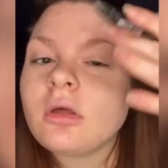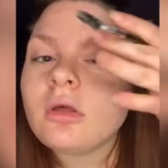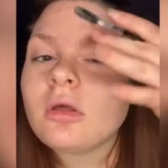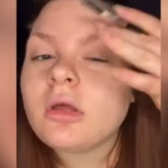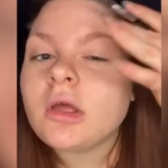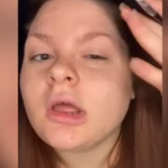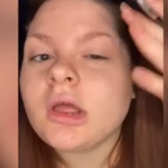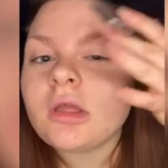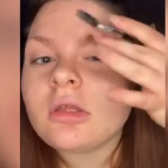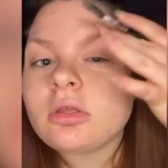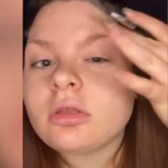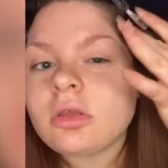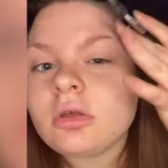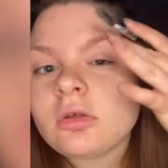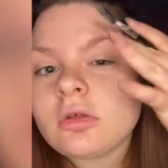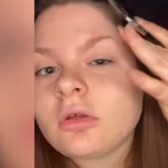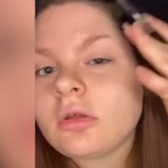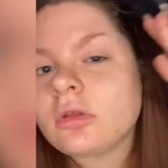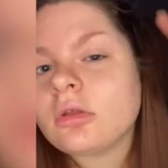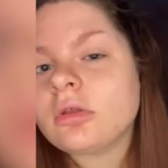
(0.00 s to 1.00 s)
it
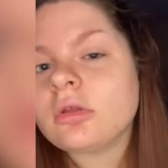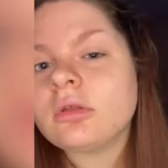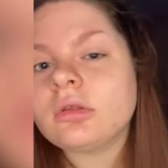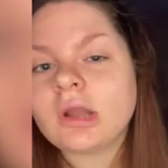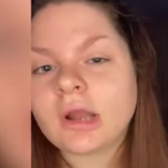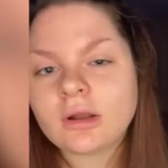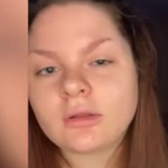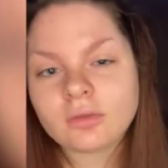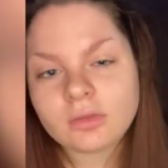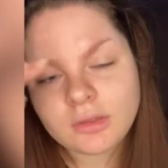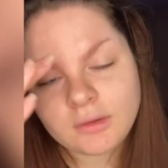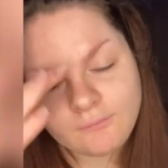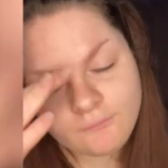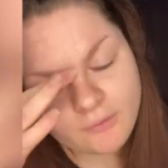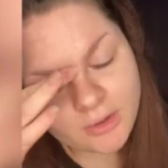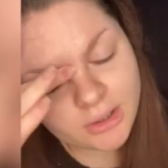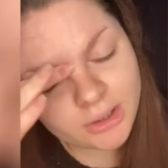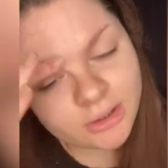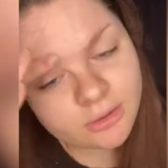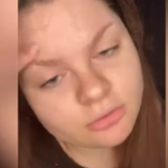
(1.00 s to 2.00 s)
doesn't, like, the
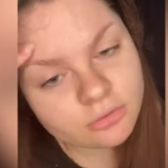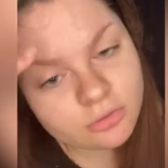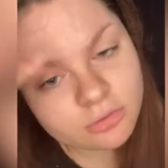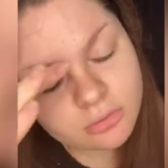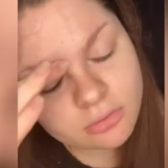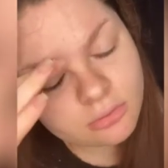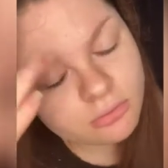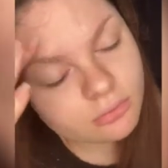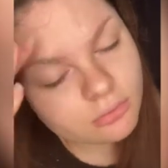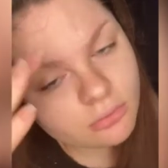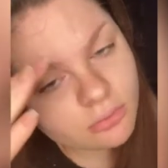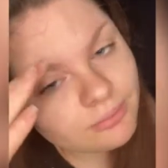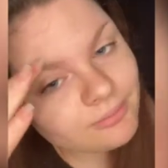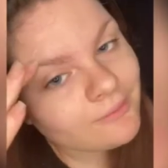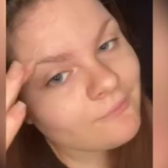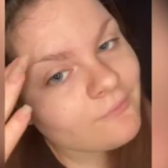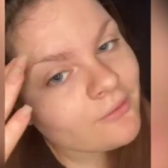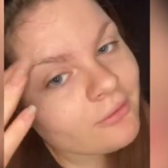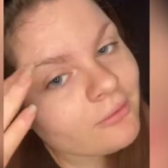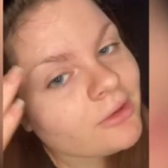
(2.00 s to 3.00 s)
fallout doesn't go onto my
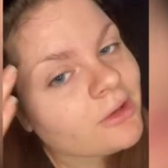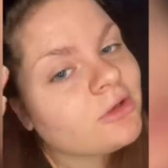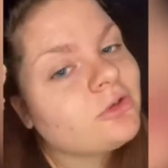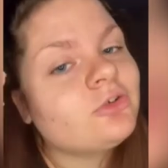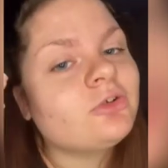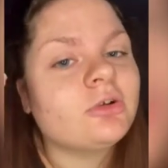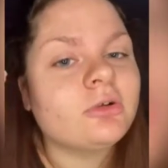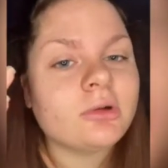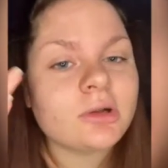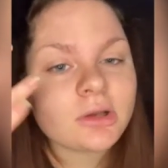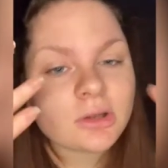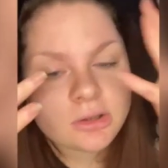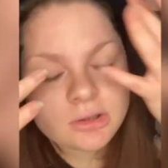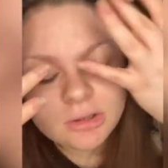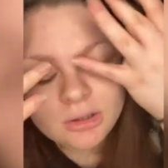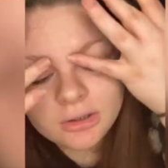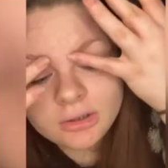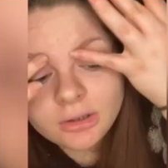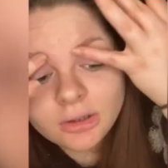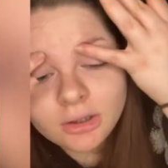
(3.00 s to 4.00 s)
foundation or anything
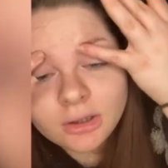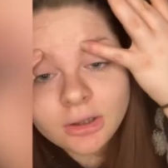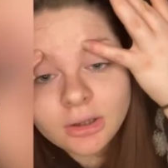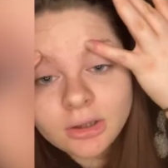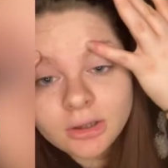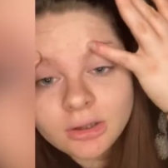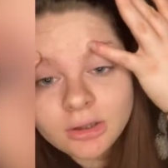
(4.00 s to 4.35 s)
like that.